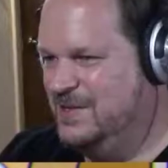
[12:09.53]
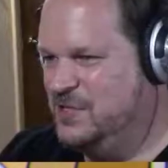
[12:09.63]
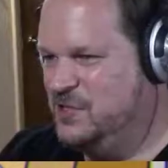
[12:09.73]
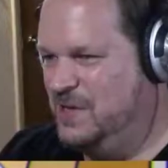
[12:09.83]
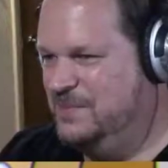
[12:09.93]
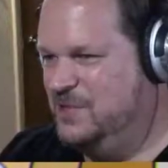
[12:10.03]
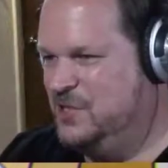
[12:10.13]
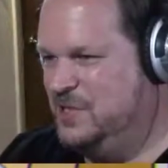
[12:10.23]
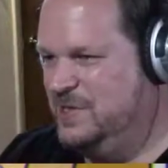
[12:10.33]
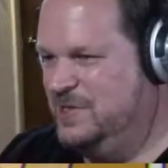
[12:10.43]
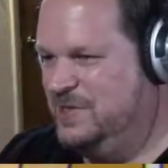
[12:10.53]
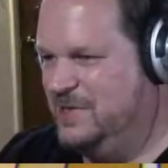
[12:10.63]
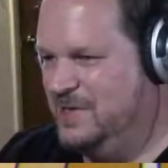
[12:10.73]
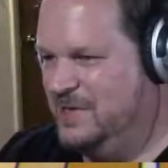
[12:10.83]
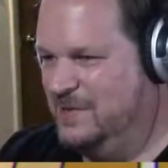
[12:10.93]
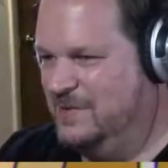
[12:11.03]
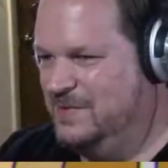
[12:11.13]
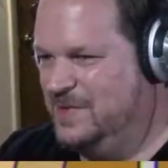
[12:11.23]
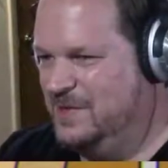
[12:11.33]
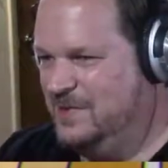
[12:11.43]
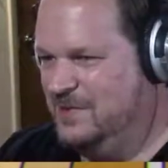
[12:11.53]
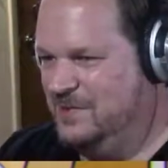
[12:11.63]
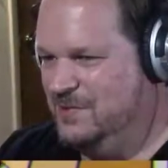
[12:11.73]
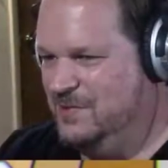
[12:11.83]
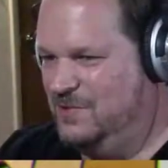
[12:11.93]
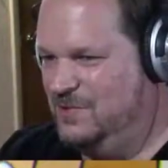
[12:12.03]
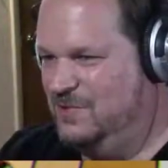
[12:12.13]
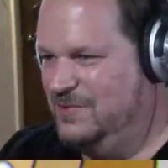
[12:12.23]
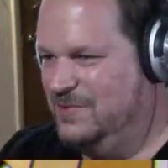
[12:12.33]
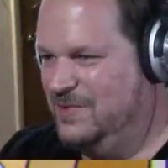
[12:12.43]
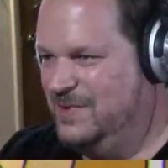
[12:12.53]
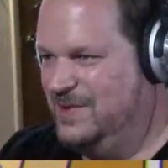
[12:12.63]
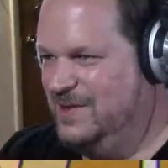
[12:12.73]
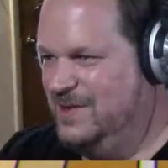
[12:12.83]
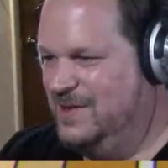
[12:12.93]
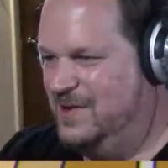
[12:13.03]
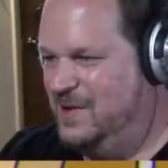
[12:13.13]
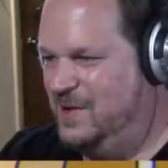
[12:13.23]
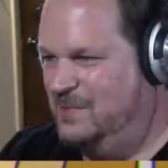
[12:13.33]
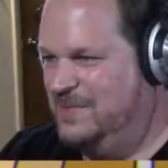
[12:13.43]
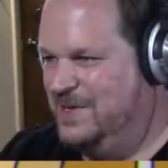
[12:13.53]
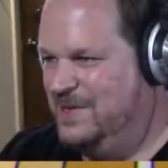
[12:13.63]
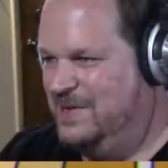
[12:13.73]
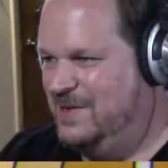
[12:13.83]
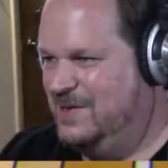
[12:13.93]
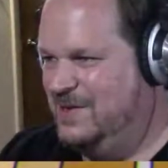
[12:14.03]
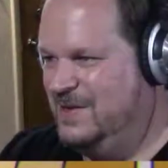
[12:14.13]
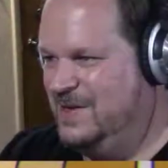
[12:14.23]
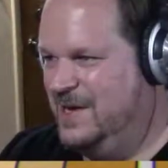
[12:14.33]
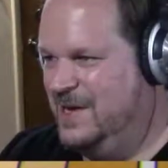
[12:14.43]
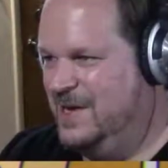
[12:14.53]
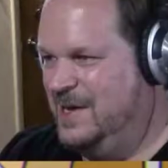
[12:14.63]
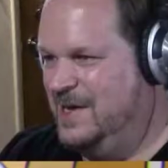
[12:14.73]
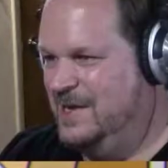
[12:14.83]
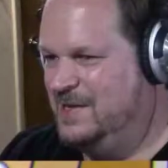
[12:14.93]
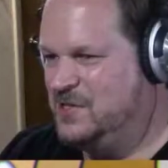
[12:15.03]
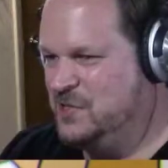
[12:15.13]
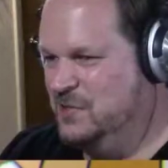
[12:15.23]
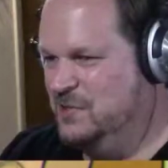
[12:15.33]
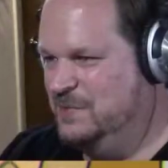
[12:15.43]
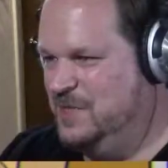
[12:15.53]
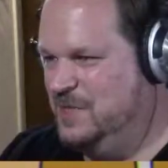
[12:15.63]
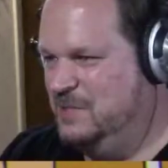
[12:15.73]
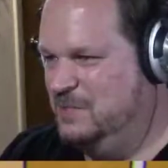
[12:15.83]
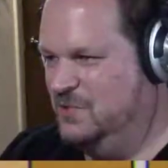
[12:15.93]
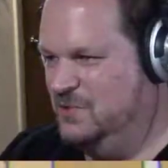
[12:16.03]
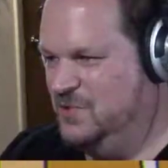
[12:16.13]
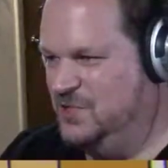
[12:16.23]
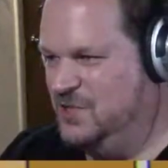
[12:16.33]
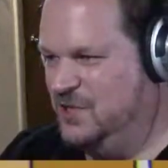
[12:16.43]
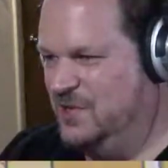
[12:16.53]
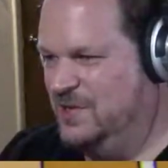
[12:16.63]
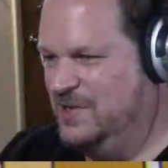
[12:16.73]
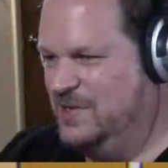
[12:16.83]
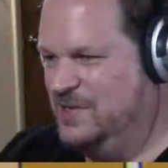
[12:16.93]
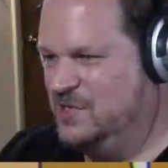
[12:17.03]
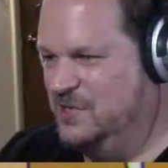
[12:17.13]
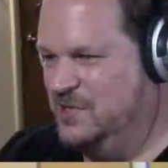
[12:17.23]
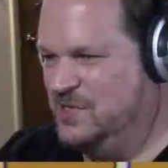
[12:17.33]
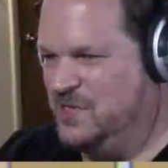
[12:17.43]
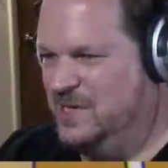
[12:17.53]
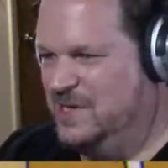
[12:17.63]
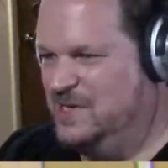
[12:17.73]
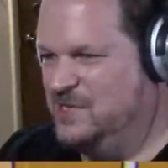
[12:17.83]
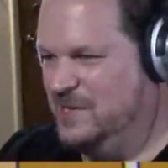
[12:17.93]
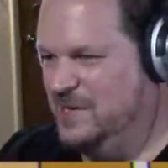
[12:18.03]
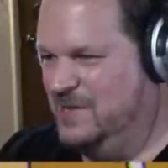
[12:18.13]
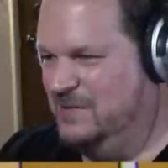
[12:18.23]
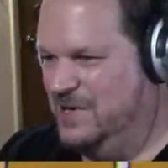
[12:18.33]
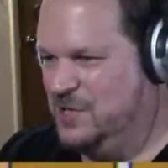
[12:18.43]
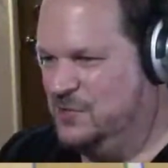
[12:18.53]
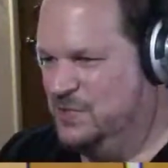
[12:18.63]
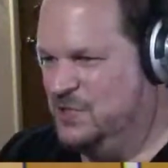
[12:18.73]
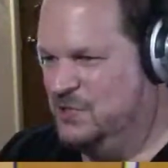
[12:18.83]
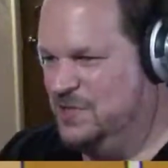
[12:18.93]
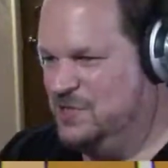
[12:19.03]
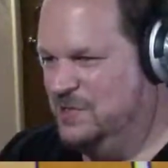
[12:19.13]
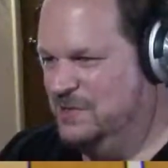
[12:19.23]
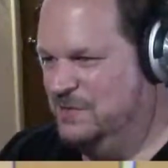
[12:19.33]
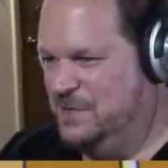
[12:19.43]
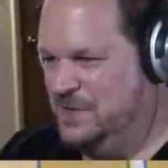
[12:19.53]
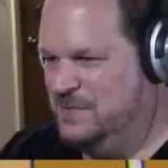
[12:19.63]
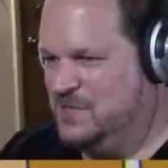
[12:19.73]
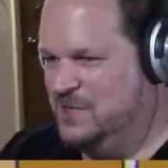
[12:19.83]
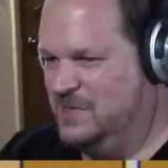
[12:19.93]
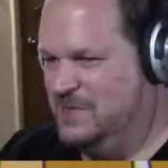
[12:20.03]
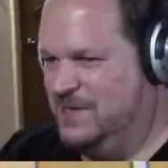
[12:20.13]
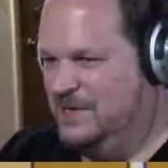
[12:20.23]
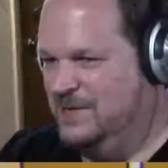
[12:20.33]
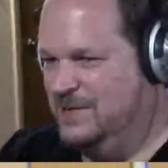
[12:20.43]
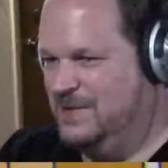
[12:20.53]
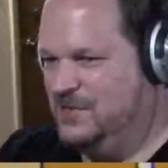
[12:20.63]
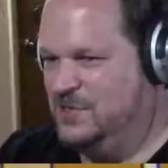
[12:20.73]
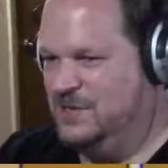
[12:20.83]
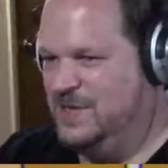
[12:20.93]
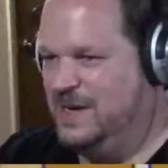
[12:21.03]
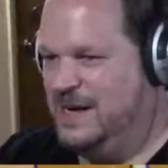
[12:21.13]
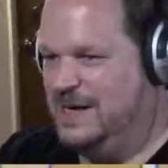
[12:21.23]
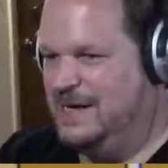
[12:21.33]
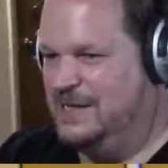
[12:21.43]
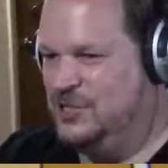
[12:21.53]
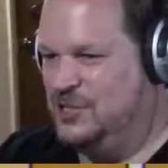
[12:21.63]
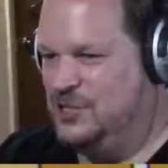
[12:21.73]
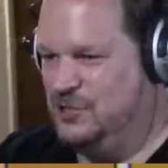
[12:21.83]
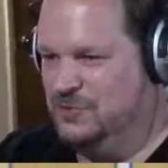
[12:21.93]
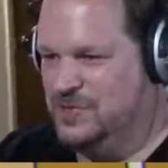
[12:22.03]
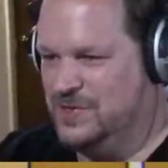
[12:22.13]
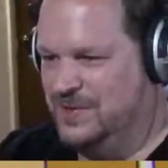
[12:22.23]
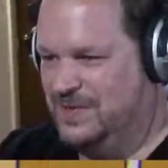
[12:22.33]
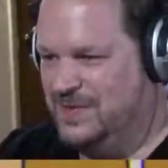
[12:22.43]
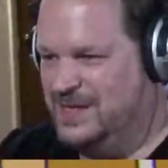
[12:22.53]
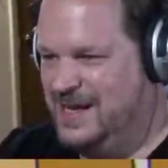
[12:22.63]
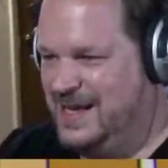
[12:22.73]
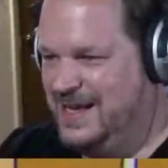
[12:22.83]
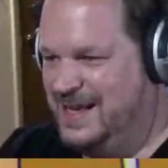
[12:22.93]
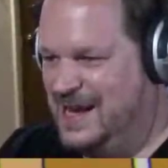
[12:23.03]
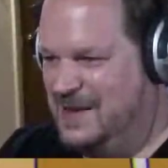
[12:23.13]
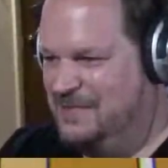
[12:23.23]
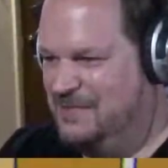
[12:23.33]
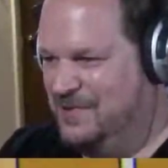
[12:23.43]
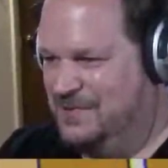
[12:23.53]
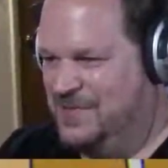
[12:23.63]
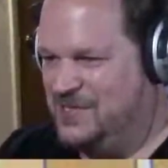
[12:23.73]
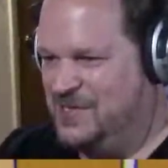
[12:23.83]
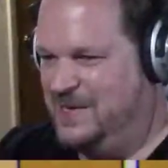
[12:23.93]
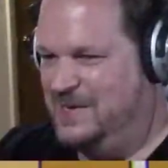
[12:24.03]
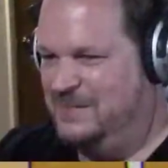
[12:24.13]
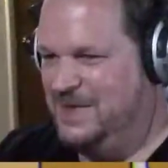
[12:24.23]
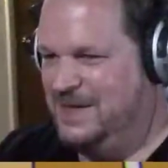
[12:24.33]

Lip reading: slot machine. You gotta hit the little arm there. And it's gonna be bulls. So these guys, I gotta watch which direction the flame's gonna come out. And, shoot. I really messed that up.